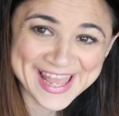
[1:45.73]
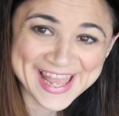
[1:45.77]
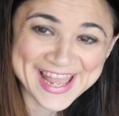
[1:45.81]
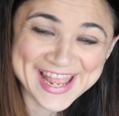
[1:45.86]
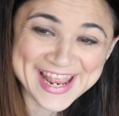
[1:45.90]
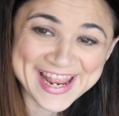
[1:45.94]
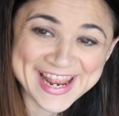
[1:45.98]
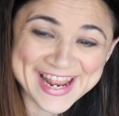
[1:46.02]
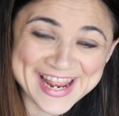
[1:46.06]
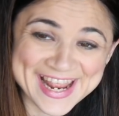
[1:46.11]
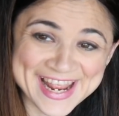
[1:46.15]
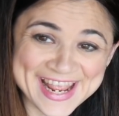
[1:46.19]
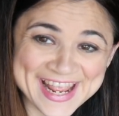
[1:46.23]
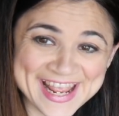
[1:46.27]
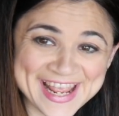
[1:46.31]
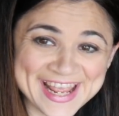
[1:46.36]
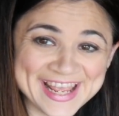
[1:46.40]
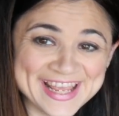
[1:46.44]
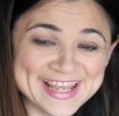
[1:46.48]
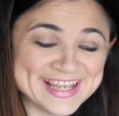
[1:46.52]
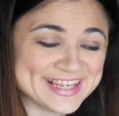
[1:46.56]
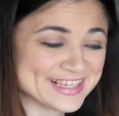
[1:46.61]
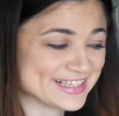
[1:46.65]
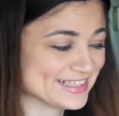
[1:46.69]

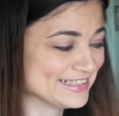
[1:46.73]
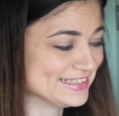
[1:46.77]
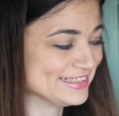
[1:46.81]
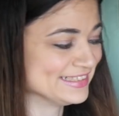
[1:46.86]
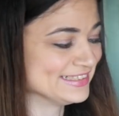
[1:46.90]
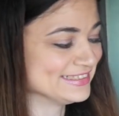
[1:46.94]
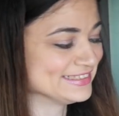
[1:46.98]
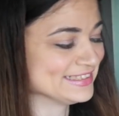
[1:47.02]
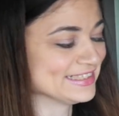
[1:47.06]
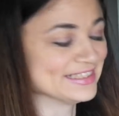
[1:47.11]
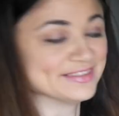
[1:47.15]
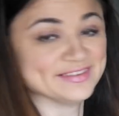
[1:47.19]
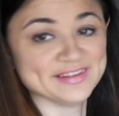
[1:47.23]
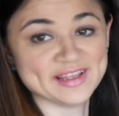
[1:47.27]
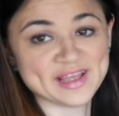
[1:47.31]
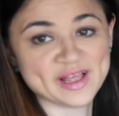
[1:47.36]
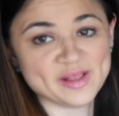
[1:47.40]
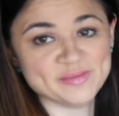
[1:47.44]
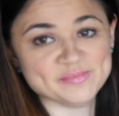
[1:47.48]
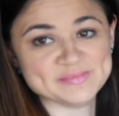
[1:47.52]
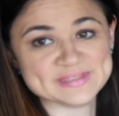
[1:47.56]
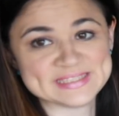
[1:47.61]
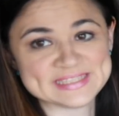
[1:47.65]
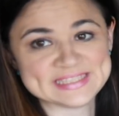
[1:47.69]
And because it'll
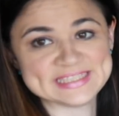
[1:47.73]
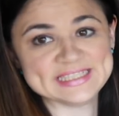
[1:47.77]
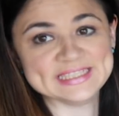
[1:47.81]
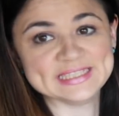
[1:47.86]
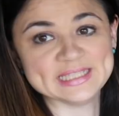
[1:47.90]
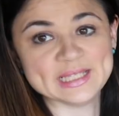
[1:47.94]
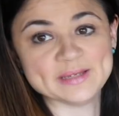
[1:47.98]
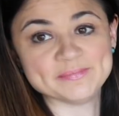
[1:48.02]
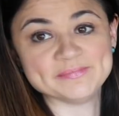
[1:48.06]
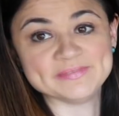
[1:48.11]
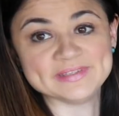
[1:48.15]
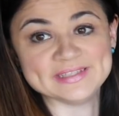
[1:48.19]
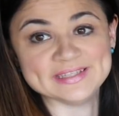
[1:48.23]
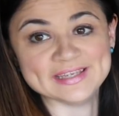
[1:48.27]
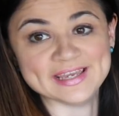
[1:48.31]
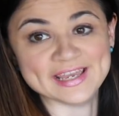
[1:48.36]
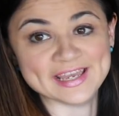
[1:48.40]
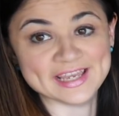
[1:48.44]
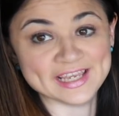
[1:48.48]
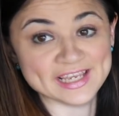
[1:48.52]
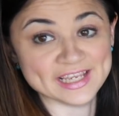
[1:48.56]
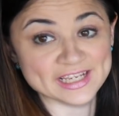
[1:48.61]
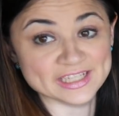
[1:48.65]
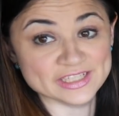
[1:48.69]
help seal up the
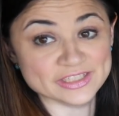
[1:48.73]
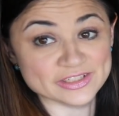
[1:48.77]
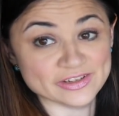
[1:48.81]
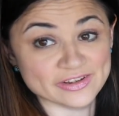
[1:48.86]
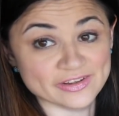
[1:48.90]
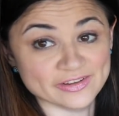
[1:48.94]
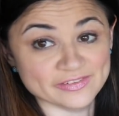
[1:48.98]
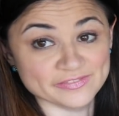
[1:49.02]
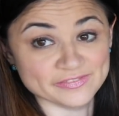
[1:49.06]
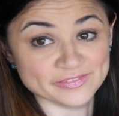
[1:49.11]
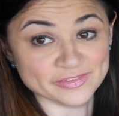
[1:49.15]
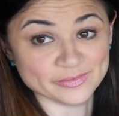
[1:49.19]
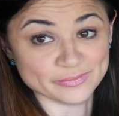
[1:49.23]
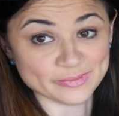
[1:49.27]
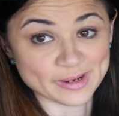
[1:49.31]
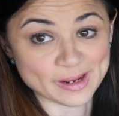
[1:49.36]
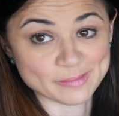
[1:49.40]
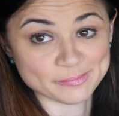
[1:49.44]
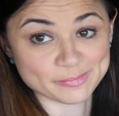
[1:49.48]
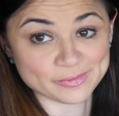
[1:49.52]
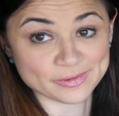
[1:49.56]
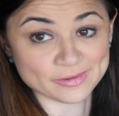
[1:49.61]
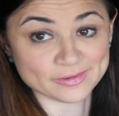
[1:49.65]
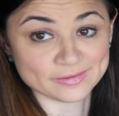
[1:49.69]
edge of the
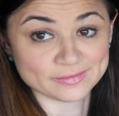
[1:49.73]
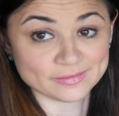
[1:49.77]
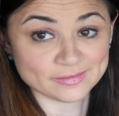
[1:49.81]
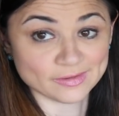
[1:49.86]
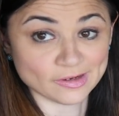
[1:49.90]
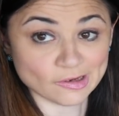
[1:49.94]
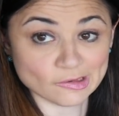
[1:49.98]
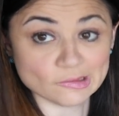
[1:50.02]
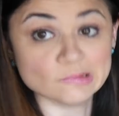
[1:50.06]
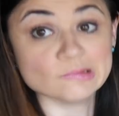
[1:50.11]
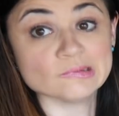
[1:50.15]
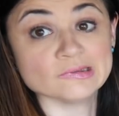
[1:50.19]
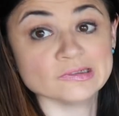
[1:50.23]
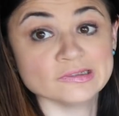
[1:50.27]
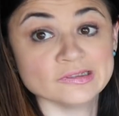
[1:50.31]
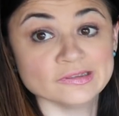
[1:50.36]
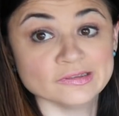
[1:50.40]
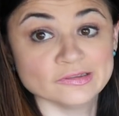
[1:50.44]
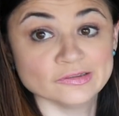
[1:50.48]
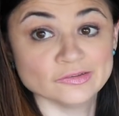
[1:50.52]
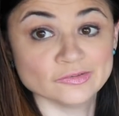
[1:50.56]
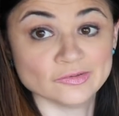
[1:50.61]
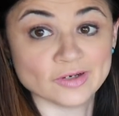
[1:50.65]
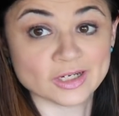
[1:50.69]
wrapper, according
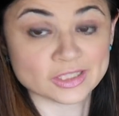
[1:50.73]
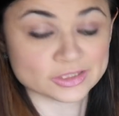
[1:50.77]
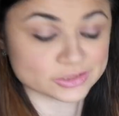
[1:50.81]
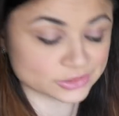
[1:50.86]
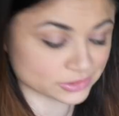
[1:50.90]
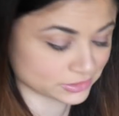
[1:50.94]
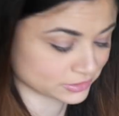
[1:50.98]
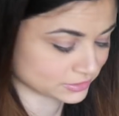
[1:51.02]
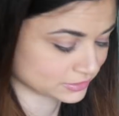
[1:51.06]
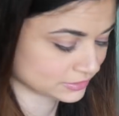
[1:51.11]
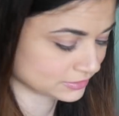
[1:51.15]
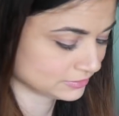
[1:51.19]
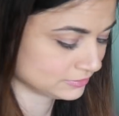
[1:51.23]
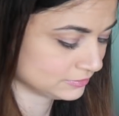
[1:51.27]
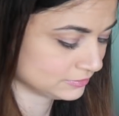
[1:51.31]
to the directions.